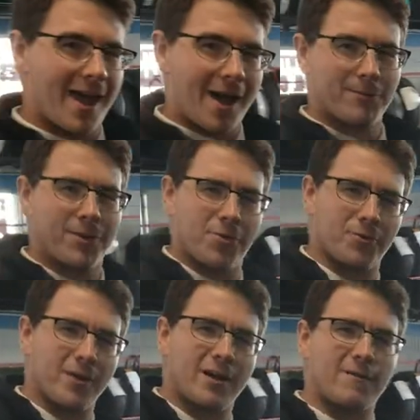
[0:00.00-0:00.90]
that with the
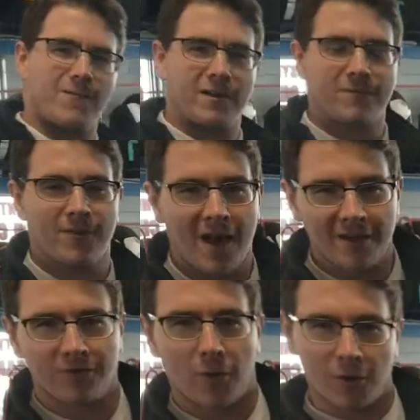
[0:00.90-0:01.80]

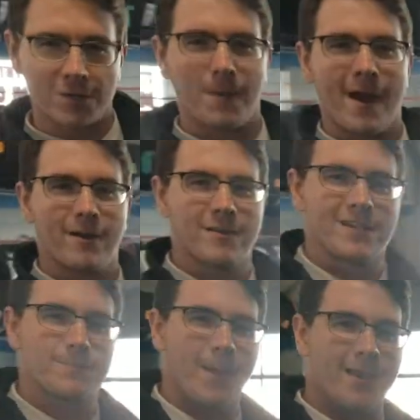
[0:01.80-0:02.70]
355 horsepower in
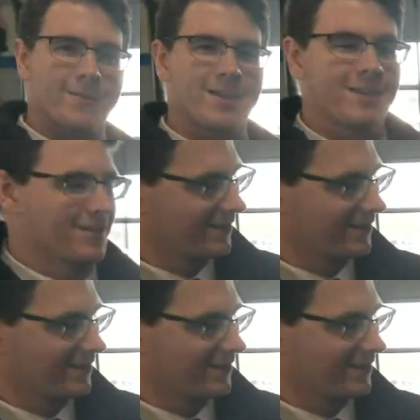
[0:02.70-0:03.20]
this baby,